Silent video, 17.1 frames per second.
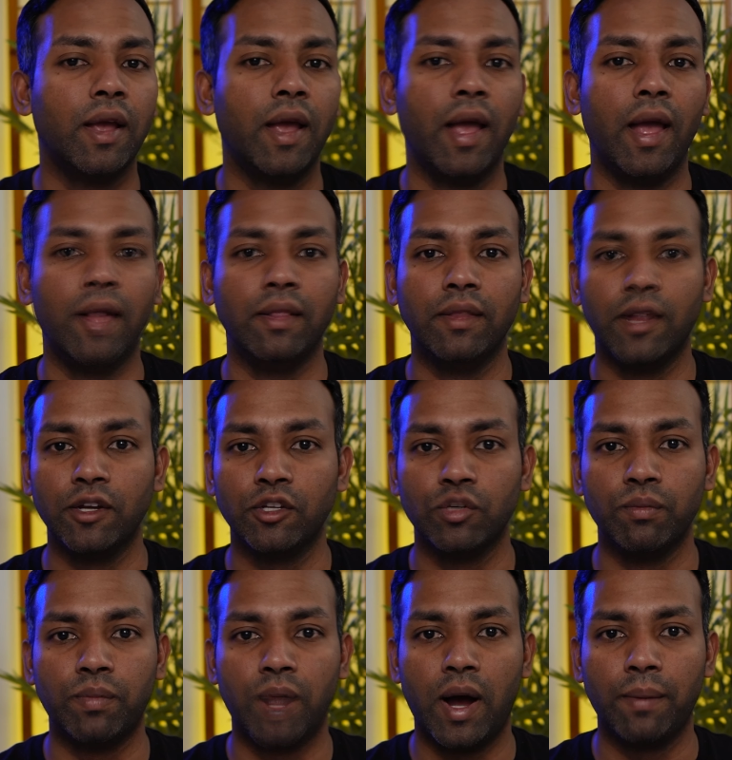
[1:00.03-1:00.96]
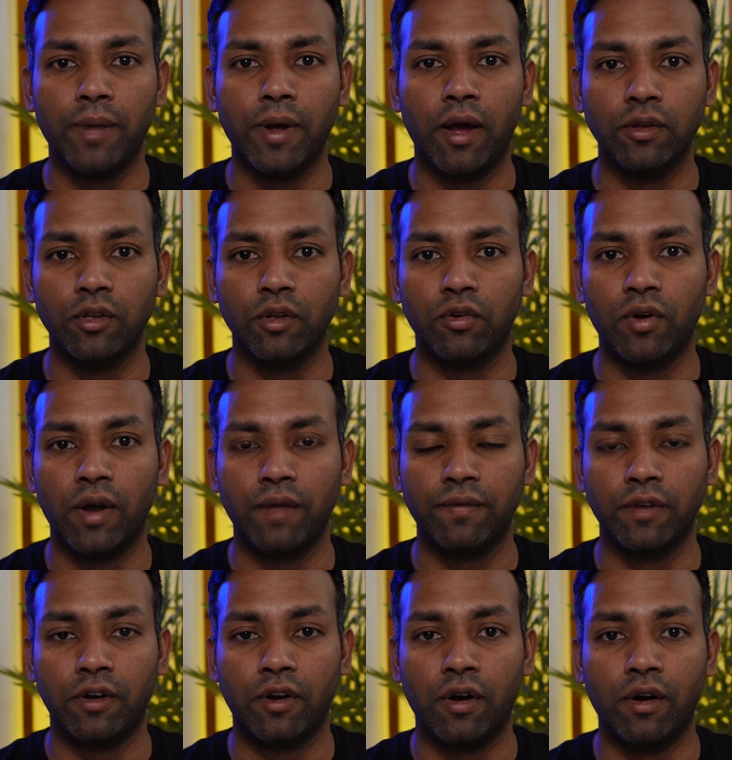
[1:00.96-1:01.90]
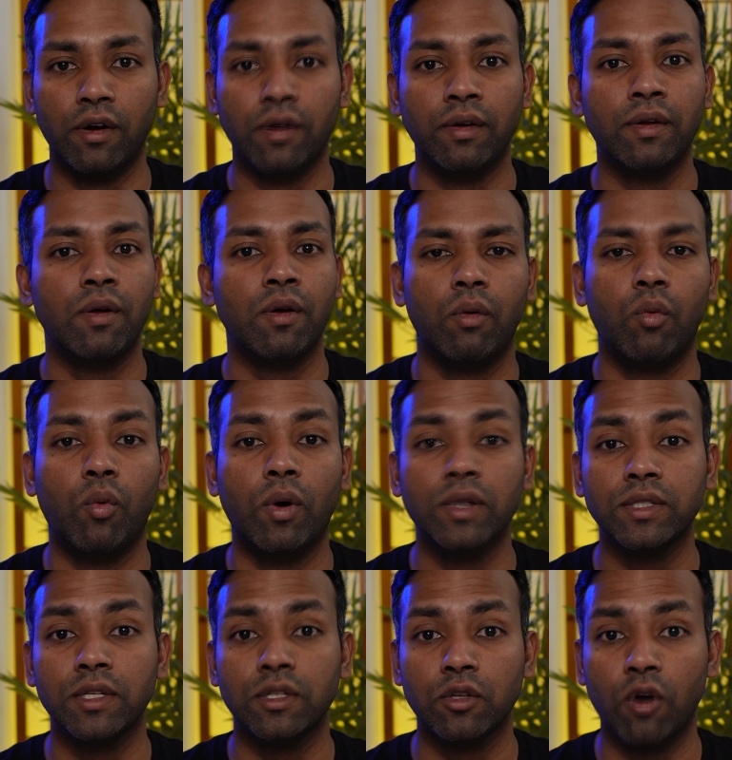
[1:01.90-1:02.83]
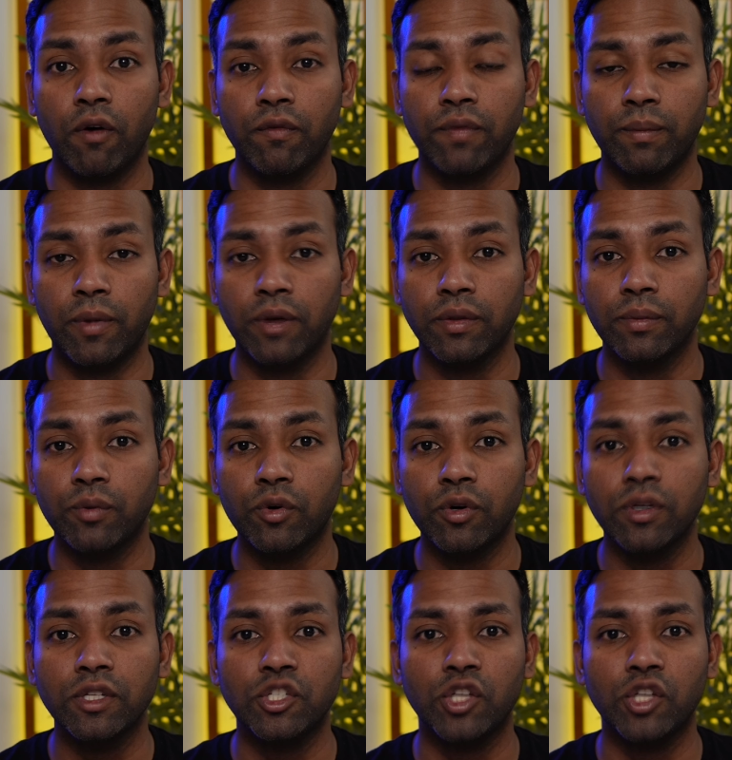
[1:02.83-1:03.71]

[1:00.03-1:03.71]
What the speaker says: and that should pop out your graphic card. Once it's off the motherboard,